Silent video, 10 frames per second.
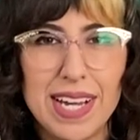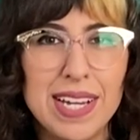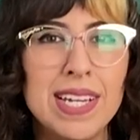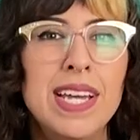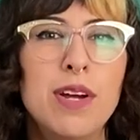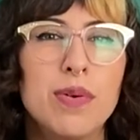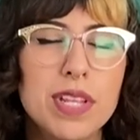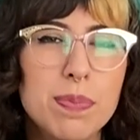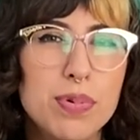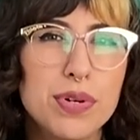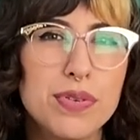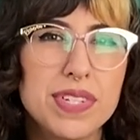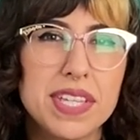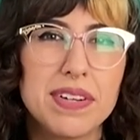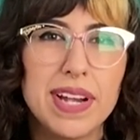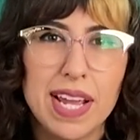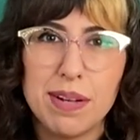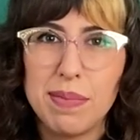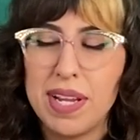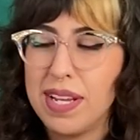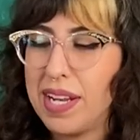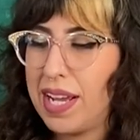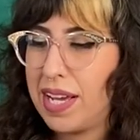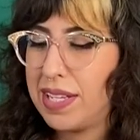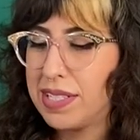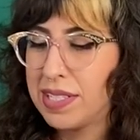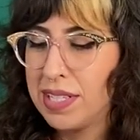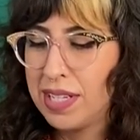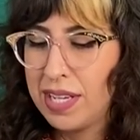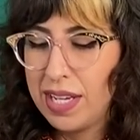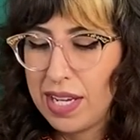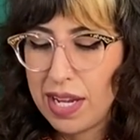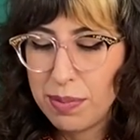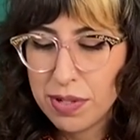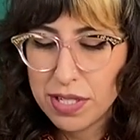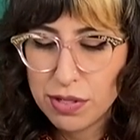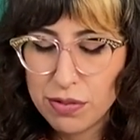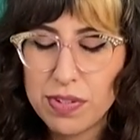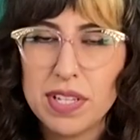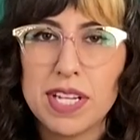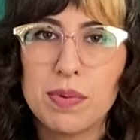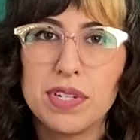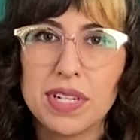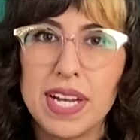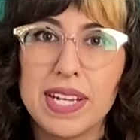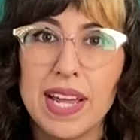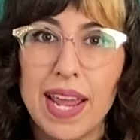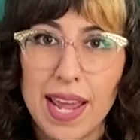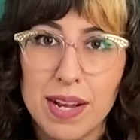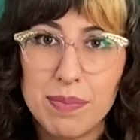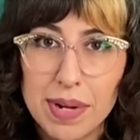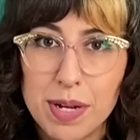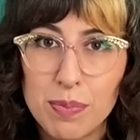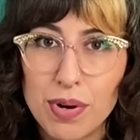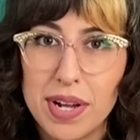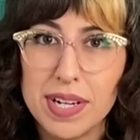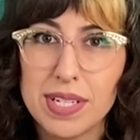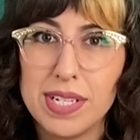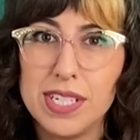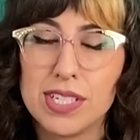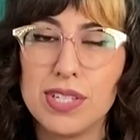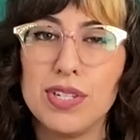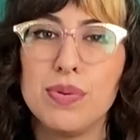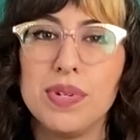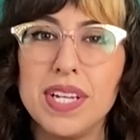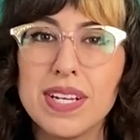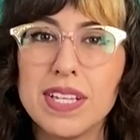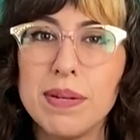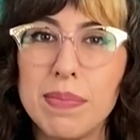that really proves that they're handmade, and I really do feel like when you're getting a handmade product, it's uniquely